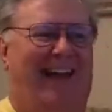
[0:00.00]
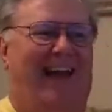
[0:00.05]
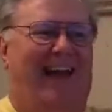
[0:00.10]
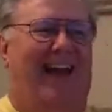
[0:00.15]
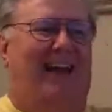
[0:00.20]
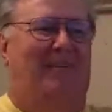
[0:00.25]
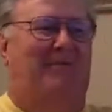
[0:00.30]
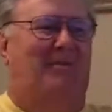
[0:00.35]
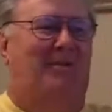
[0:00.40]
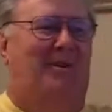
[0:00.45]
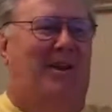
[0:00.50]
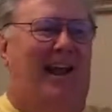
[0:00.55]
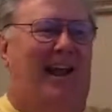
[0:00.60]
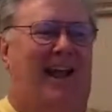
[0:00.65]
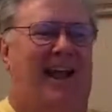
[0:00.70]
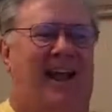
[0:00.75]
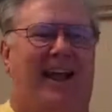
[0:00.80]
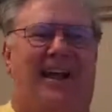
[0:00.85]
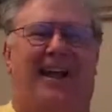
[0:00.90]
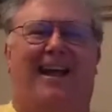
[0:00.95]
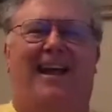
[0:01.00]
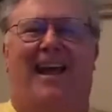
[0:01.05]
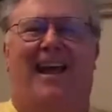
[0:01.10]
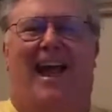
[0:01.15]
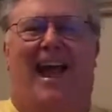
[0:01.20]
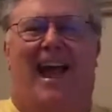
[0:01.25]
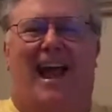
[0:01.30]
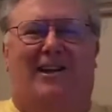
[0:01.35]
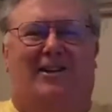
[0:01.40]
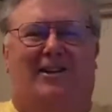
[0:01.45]
I'm doing
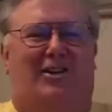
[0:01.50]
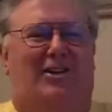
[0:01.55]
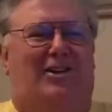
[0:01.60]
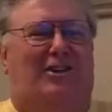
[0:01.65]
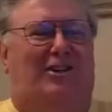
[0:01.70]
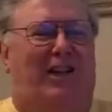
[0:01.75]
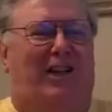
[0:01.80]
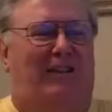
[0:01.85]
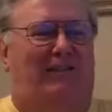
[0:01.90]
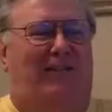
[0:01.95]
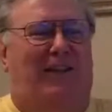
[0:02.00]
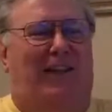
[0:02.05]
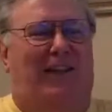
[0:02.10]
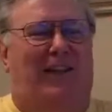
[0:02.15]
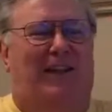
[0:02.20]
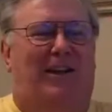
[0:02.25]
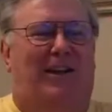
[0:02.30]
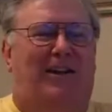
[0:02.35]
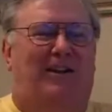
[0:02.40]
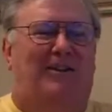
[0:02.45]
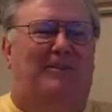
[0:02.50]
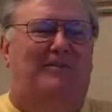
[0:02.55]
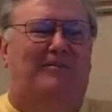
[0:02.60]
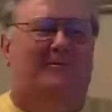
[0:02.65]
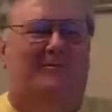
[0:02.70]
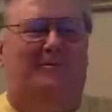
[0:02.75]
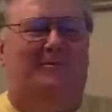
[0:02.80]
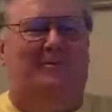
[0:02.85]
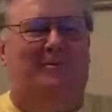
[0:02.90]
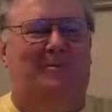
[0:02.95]
action TV here.
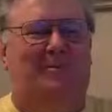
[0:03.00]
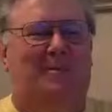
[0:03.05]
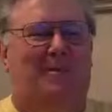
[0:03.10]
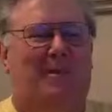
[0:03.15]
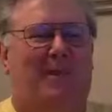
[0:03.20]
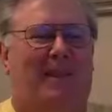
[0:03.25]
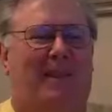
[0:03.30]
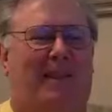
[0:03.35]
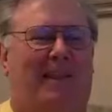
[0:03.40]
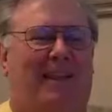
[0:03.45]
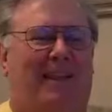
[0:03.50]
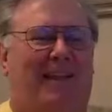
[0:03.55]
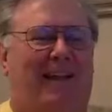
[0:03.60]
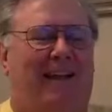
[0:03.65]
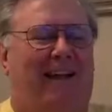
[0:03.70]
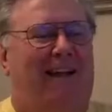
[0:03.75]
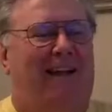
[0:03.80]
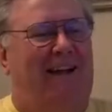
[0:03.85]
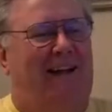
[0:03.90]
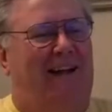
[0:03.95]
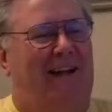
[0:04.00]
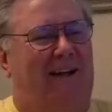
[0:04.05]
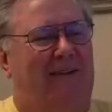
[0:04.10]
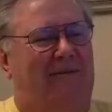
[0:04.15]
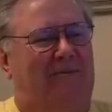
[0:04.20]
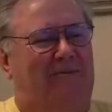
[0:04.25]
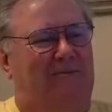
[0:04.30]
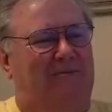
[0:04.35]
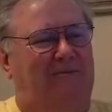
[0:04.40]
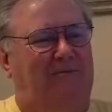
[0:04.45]

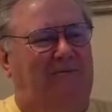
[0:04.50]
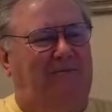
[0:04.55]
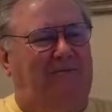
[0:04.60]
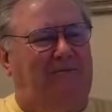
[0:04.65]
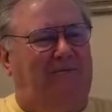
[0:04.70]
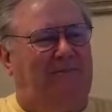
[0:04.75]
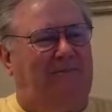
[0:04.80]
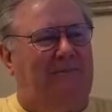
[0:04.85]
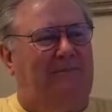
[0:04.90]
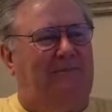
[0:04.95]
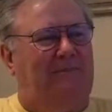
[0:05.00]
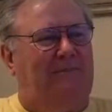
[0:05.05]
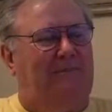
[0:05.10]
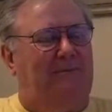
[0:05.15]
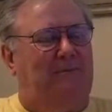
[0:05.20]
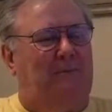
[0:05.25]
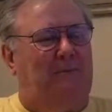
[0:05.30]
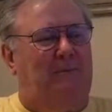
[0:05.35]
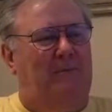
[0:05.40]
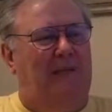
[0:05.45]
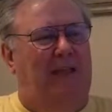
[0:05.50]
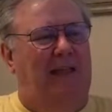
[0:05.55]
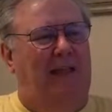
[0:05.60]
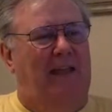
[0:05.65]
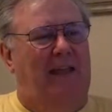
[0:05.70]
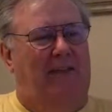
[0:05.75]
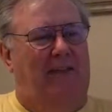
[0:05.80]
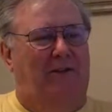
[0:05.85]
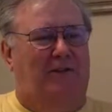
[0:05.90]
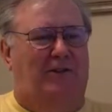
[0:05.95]
Yeah,
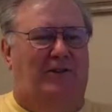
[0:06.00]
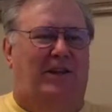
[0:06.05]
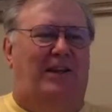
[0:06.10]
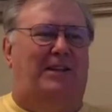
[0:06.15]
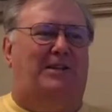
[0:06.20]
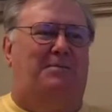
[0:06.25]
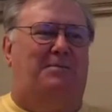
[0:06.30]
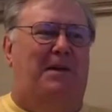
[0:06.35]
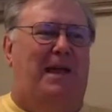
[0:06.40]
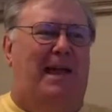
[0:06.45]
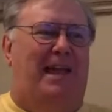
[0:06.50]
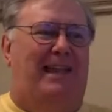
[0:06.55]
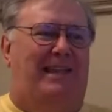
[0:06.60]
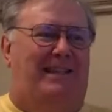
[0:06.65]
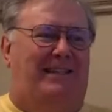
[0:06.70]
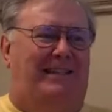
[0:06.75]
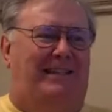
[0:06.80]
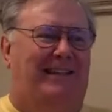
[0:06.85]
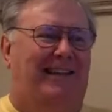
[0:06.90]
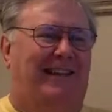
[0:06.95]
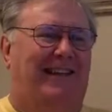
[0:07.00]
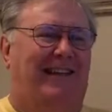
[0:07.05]
there's 6 speeds